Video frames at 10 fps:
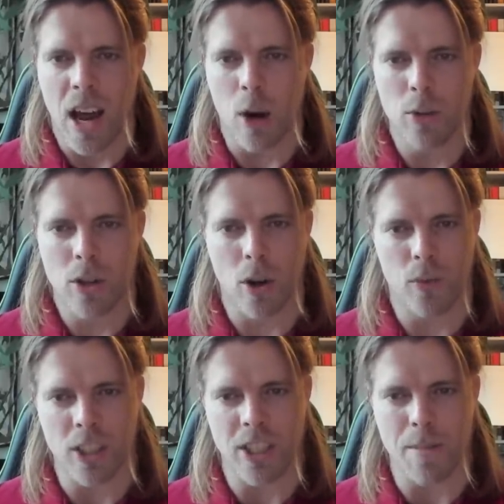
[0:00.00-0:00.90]

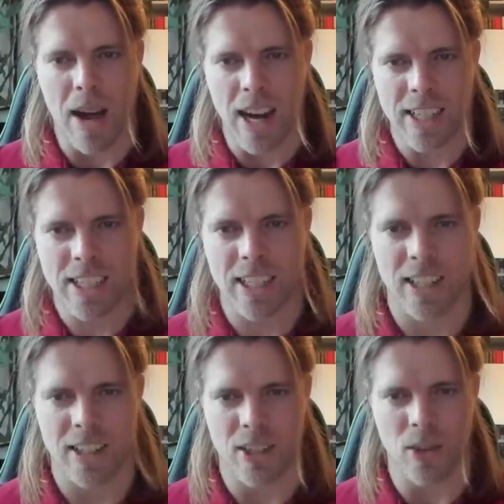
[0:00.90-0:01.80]
autophagy
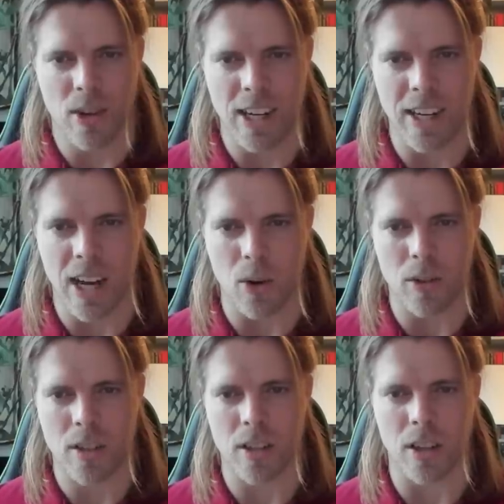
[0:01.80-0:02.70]
max to clean
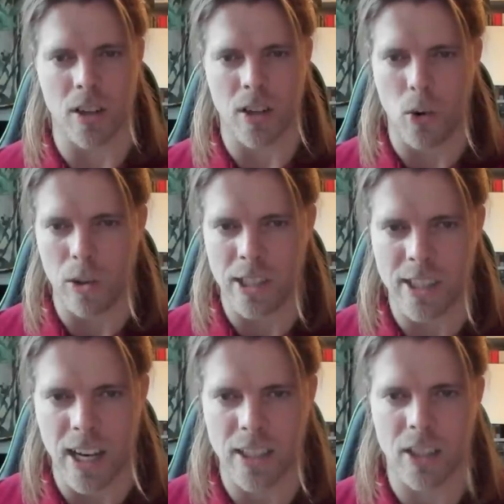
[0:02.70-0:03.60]
out uh, old
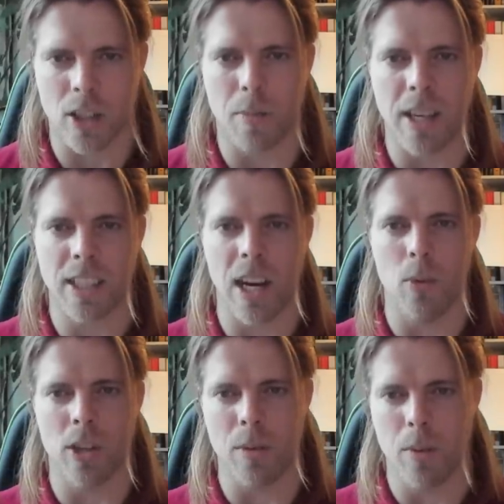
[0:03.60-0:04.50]
cells. So
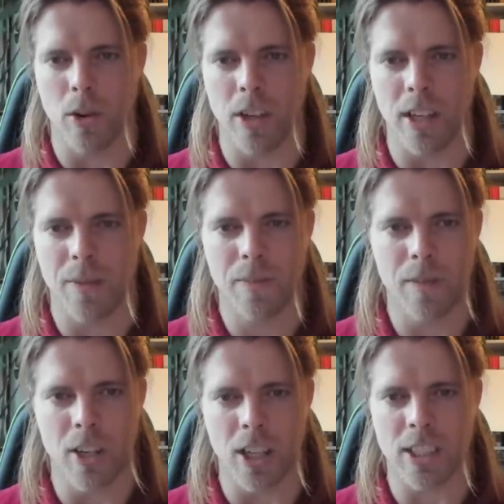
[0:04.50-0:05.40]
basically, what the body
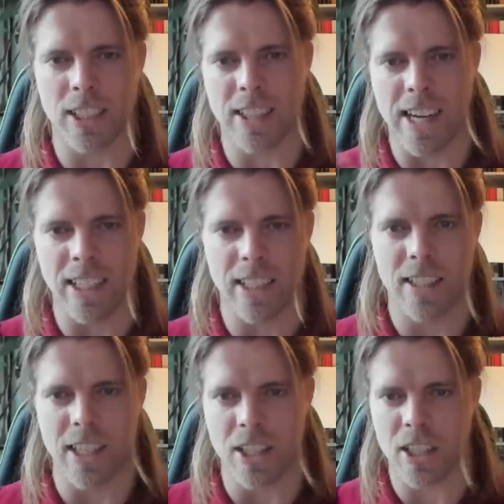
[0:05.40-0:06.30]
does is that
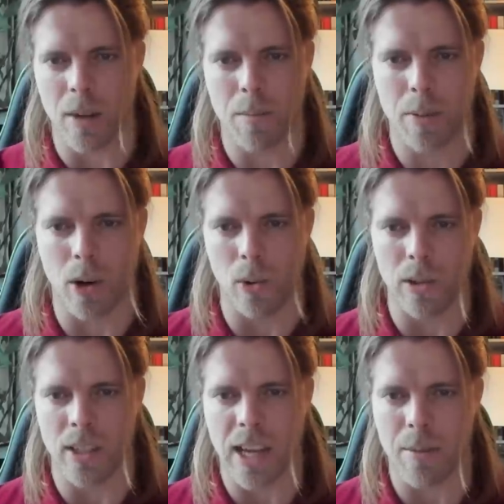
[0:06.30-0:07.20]
it eats up
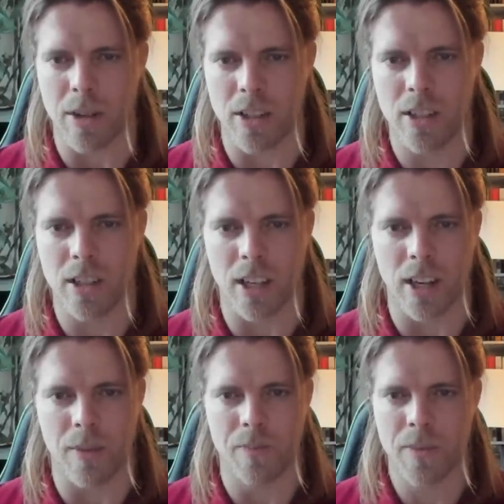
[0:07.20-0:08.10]
old and damaged
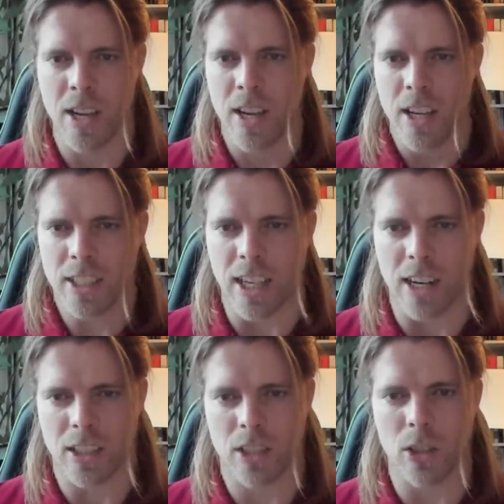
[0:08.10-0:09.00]
um,
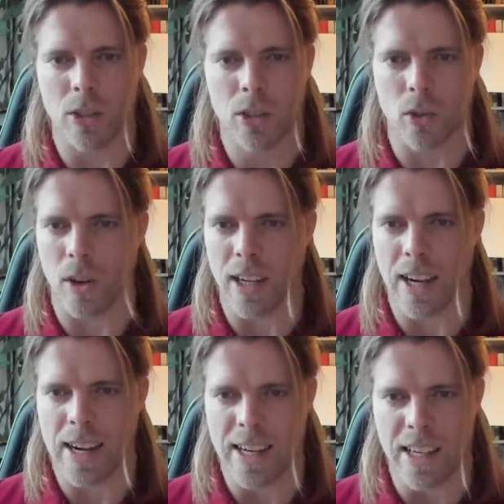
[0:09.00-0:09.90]
cells. So it's sort of
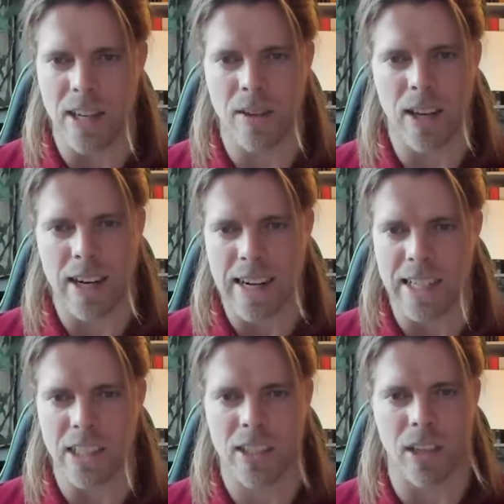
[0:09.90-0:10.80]
like a clean, a
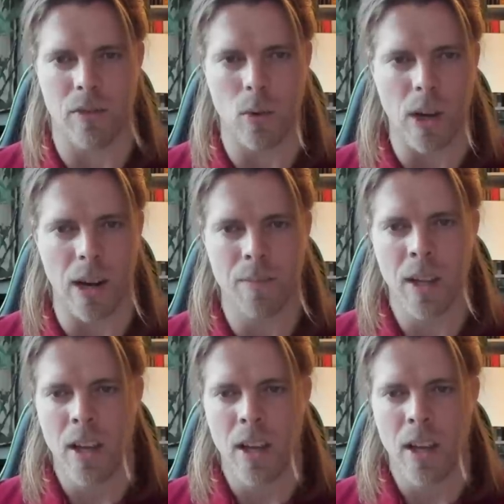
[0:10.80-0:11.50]
cleanse, if you will,